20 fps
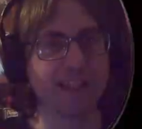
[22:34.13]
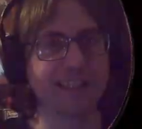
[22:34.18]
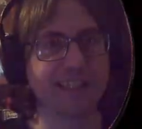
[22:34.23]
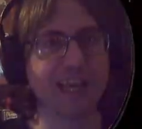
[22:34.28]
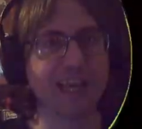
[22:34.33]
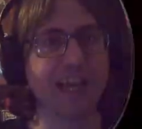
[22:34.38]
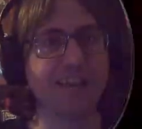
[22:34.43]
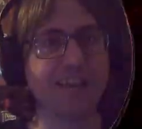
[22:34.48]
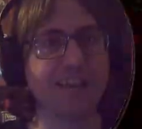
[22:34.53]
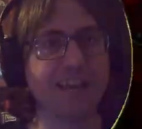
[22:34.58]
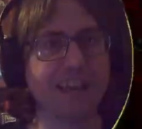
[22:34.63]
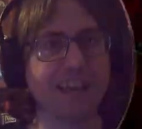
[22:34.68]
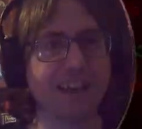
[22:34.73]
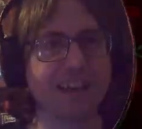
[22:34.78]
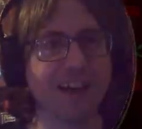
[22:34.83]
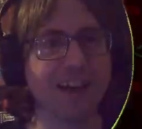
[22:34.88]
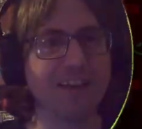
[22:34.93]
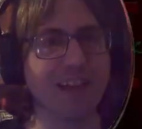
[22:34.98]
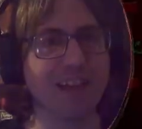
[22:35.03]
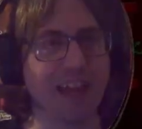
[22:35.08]
that
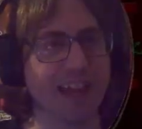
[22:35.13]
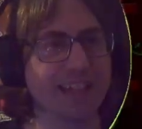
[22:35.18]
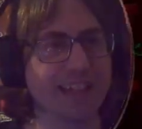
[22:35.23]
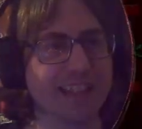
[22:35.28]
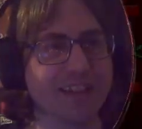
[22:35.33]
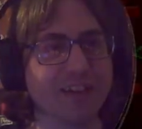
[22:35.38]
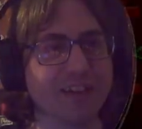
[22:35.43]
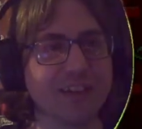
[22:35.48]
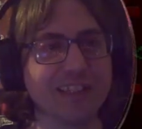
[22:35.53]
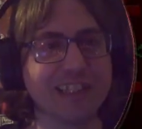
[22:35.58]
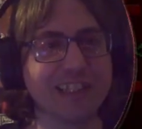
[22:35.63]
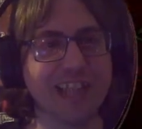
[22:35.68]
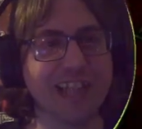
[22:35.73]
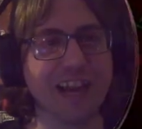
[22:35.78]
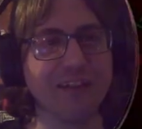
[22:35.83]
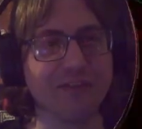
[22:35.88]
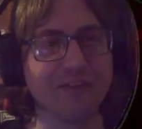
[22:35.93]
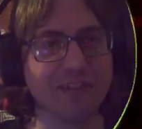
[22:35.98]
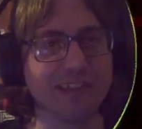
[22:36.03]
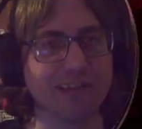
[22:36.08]
thing, okay, it's got a
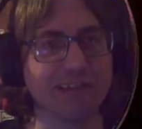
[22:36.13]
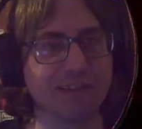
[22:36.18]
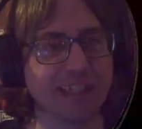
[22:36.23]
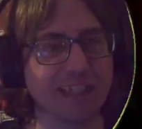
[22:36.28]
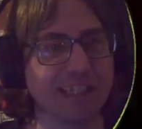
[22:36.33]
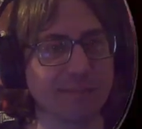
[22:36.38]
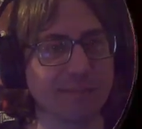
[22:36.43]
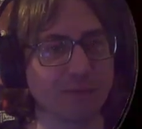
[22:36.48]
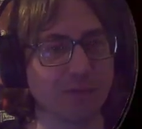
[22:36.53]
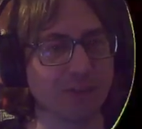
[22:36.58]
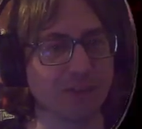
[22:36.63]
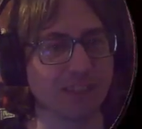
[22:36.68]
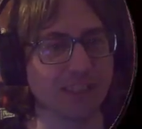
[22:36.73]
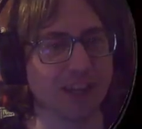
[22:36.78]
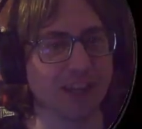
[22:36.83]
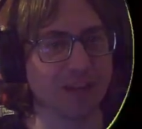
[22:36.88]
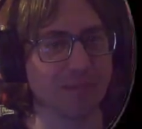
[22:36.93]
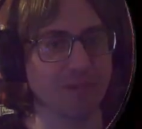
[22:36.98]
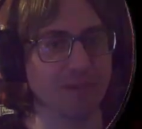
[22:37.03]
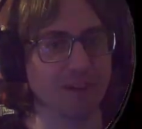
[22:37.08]
generous respawn
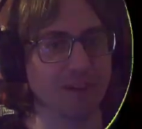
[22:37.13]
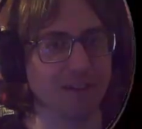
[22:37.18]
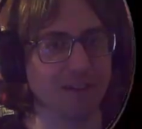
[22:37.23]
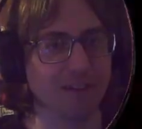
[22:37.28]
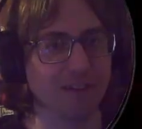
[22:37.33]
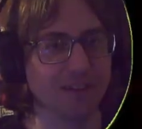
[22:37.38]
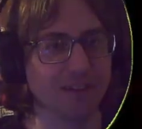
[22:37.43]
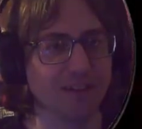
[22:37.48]
timer.